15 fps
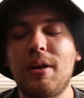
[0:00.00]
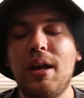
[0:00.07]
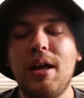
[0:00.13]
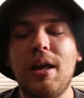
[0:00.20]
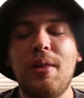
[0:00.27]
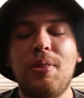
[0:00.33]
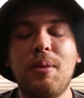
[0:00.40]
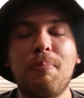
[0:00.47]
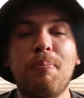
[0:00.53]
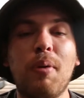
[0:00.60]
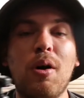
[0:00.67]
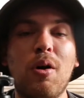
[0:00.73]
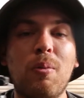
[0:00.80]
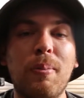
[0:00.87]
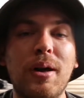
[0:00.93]
And the
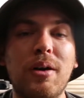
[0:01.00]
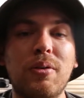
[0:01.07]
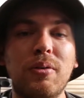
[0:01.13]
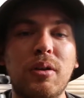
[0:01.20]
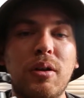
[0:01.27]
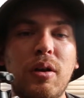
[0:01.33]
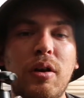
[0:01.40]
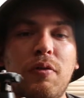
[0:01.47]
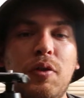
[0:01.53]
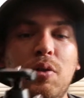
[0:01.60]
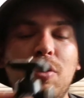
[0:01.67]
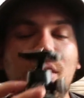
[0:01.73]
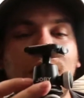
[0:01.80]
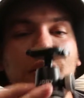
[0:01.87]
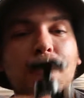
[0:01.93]
ball mount, if you
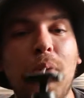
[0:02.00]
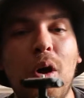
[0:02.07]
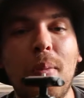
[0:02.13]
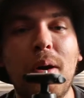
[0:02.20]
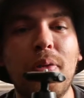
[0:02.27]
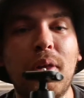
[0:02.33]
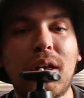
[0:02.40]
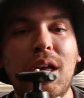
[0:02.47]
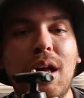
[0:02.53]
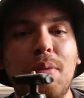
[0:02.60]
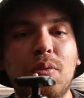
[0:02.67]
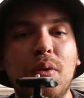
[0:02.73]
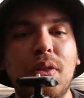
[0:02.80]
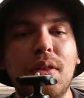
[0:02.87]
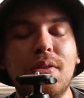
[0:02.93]
get the ball mount that
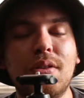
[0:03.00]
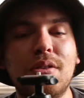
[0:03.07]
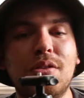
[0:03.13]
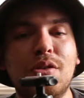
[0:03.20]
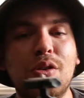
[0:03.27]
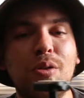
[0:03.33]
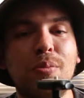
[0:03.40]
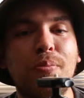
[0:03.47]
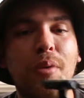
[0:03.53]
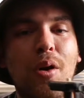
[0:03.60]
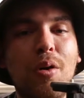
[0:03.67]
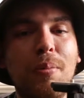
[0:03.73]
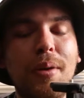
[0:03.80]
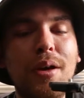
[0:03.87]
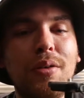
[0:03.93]
comes with it, the Zoom
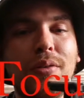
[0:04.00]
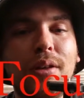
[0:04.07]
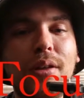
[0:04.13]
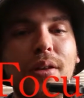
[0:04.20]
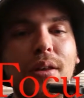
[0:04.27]
ball mount,